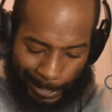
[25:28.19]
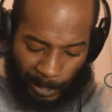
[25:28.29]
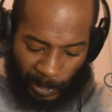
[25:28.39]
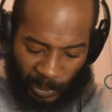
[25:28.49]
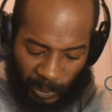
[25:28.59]

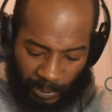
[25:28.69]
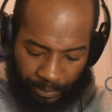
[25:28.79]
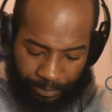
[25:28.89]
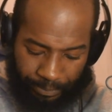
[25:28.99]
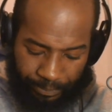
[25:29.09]

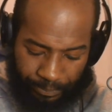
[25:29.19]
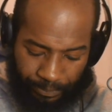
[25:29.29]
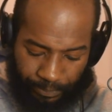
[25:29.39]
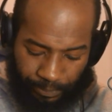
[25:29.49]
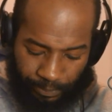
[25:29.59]

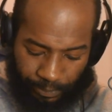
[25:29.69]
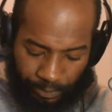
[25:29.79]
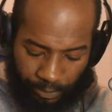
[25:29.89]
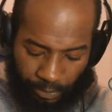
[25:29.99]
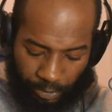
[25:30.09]

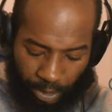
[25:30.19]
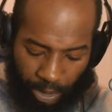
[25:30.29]
[no speech]